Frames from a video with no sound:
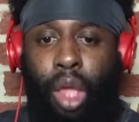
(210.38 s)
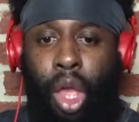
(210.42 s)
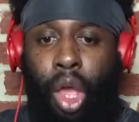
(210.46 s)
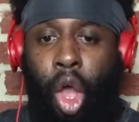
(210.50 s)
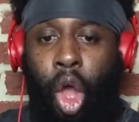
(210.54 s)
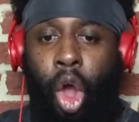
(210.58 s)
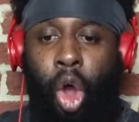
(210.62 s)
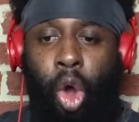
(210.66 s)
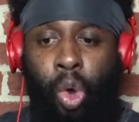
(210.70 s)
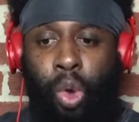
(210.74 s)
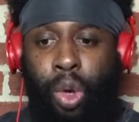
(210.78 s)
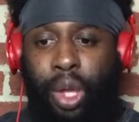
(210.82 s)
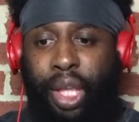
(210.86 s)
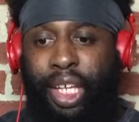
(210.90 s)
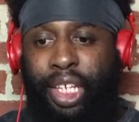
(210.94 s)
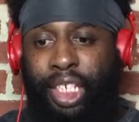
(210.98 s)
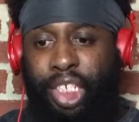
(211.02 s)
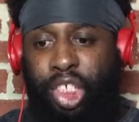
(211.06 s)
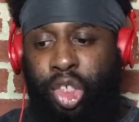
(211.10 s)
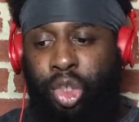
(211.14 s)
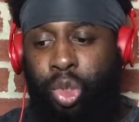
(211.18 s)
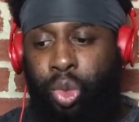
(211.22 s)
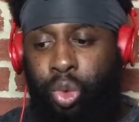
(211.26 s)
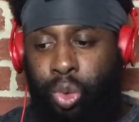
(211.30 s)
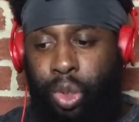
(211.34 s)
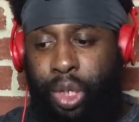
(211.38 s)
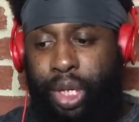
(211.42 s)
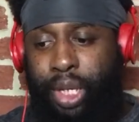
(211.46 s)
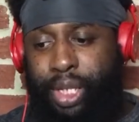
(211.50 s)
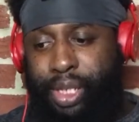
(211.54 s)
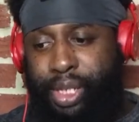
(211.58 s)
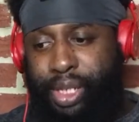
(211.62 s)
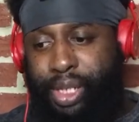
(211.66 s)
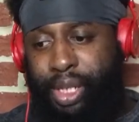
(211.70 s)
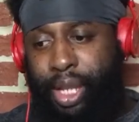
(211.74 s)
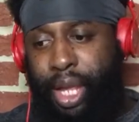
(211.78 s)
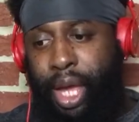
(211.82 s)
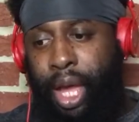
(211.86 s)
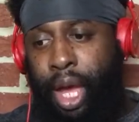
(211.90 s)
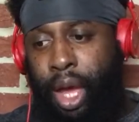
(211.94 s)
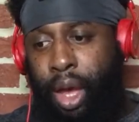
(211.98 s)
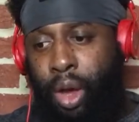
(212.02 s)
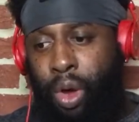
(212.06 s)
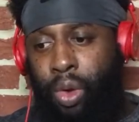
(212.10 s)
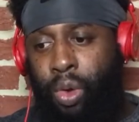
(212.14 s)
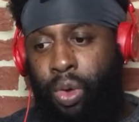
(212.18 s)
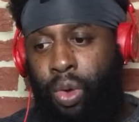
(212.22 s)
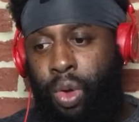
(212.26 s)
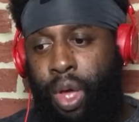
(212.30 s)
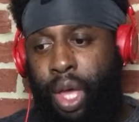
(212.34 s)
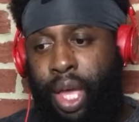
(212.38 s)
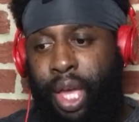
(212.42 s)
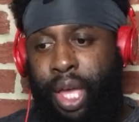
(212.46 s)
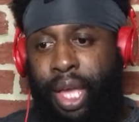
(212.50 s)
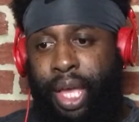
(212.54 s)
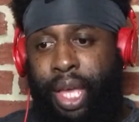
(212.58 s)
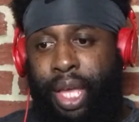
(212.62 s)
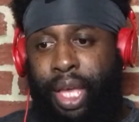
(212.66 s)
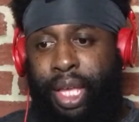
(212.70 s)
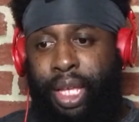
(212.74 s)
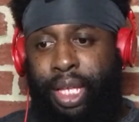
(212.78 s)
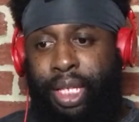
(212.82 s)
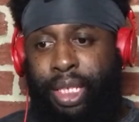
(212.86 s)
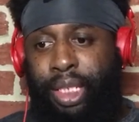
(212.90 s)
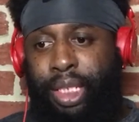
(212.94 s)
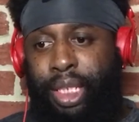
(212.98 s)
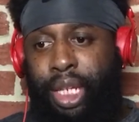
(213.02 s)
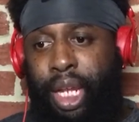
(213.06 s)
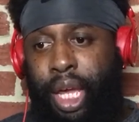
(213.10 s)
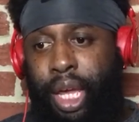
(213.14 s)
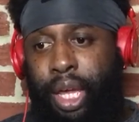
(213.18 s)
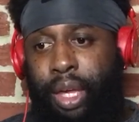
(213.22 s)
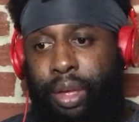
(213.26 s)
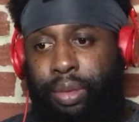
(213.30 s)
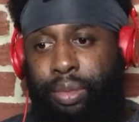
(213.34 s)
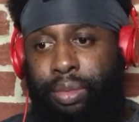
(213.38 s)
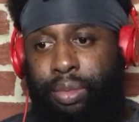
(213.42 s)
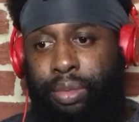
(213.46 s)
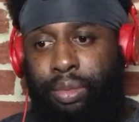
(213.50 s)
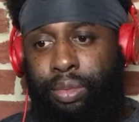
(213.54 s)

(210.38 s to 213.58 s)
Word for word: Whole issue is now, it's like